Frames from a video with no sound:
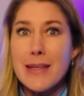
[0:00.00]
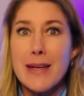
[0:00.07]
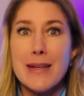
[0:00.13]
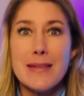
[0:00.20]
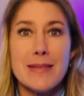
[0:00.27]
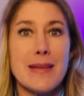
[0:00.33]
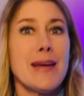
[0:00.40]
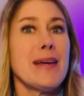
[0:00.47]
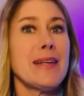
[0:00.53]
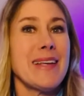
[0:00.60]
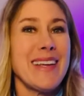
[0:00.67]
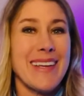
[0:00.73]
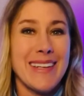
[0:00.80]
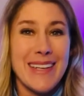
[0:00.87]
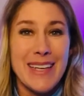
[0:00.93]
I said,
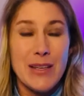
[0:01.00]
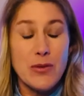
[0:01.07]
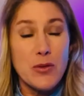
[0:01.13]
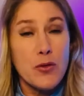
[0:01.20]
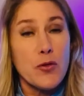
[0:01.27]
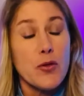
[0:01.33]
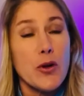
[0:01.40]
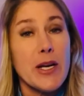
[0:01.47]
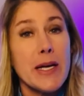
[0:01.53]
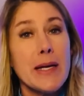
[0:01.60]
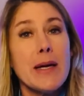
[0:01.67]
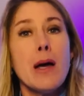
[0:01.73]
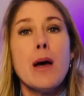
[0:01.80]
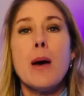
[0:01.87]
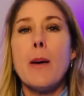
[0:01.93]
it is
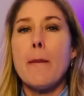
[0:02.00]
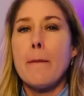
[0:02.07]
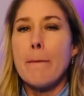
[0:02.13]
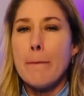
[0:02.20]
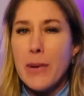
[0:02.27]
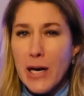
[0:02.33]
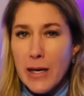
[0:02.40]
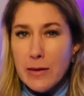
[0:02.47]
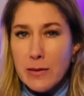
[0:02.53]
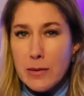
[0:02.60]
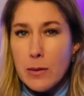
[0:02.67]
free, but